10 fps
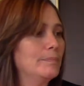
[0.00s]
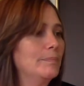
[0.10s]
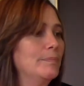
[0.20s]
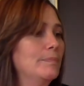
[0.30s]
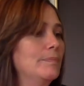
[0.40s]

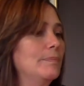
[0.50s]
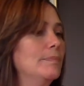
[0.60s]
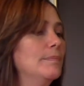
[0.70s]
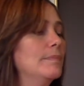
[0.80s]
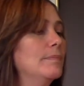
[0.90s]

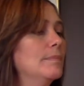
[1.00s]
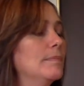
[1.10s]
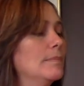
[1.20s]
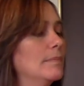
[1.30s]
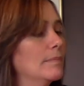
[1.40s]

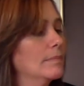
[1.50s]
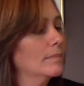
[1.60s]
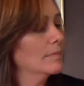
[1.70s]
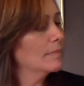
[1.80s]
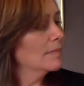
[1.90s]

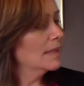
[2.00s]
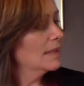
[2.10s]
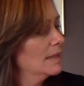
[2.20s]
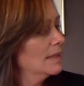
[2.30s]
(silence)